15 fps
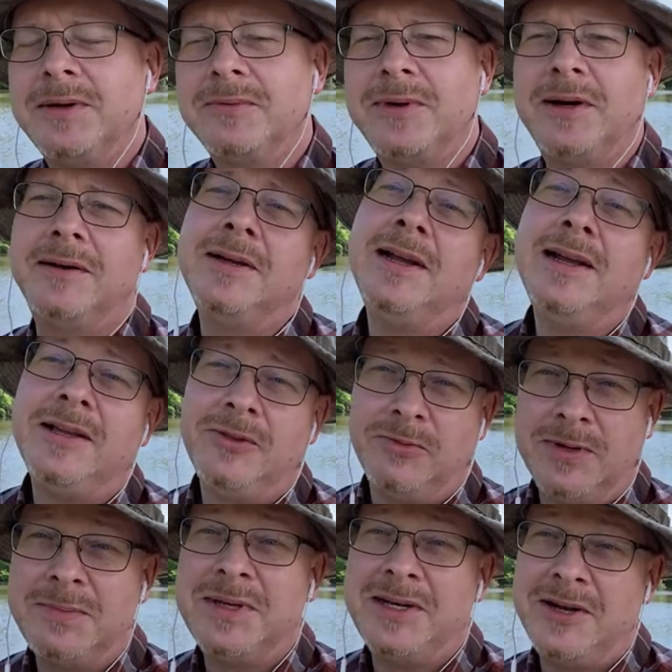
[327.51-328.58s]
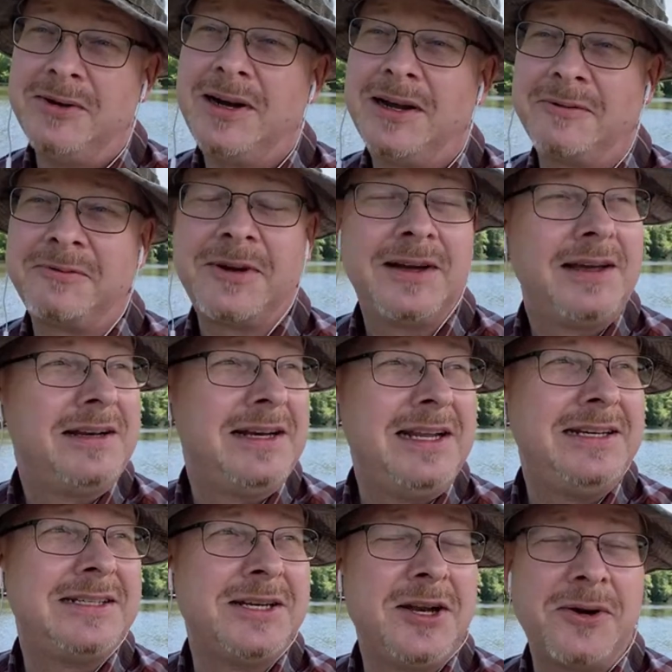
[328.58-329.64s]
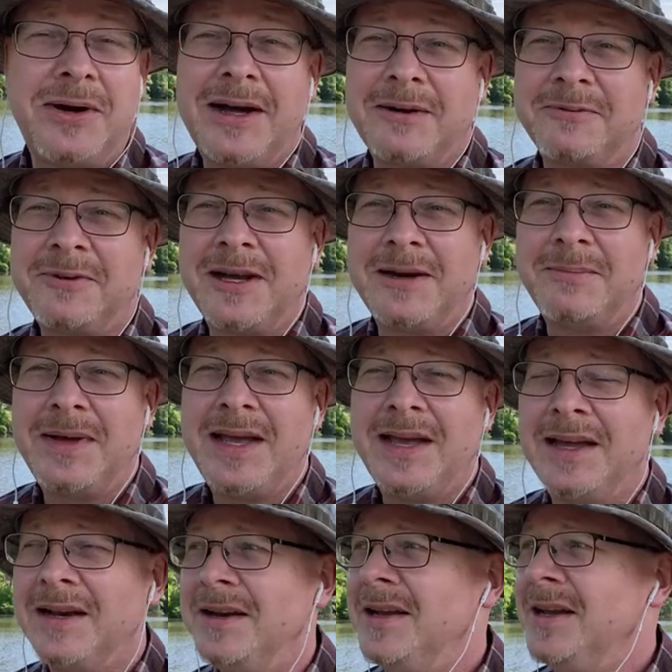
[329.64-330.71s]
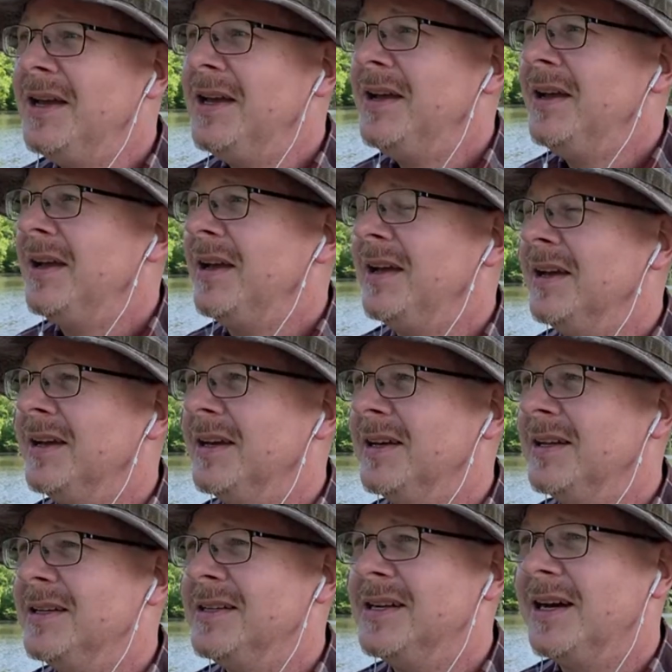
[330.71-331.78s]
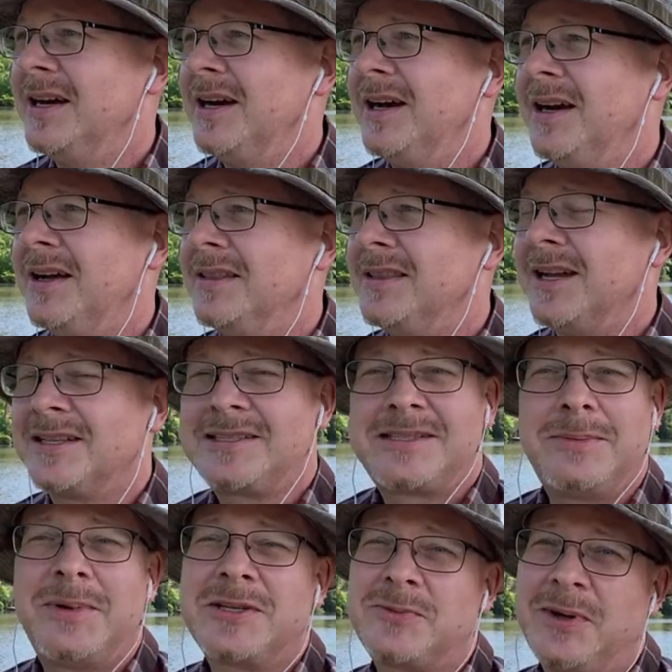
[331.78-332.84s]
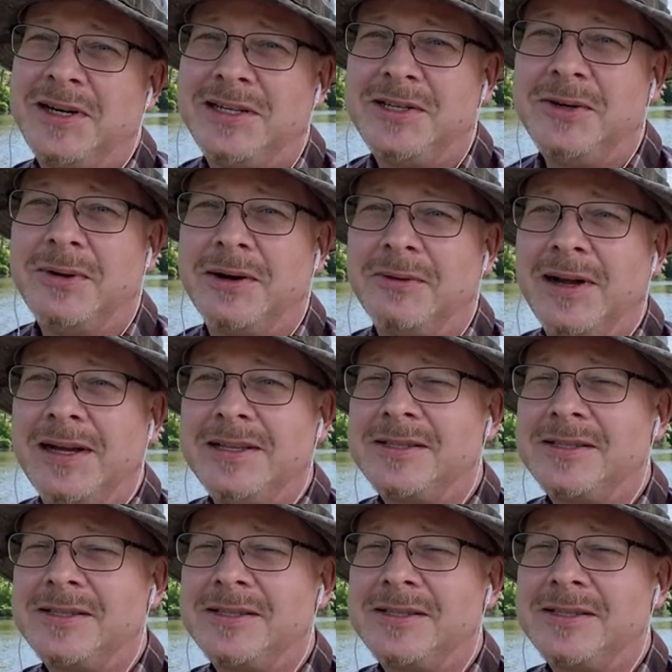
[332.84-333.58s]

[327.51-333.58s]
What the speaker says: Well, the women know how to fight, need to know how to fight a man, and that's the best way to do it, right?